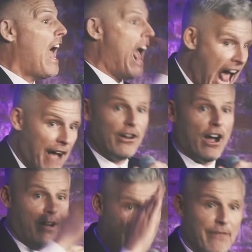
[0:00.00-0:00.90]

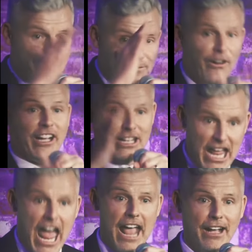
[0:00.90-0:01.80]
half of every
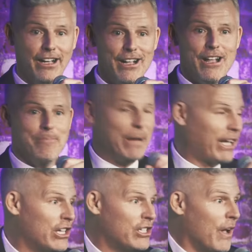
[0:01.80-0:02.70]
day
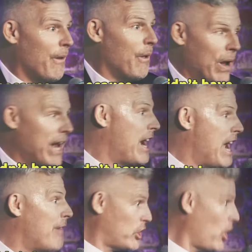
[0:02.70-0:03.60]
because we
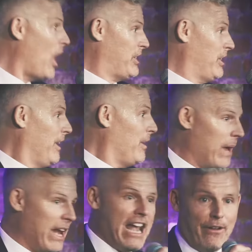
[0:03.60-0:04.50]
didn't have a choice.
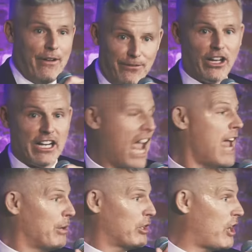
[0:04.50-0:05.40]
We didn't have a
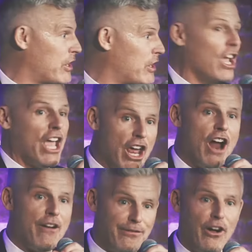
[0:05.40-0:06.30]
cable service
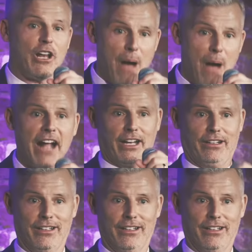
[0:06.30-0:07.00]
in our pocket.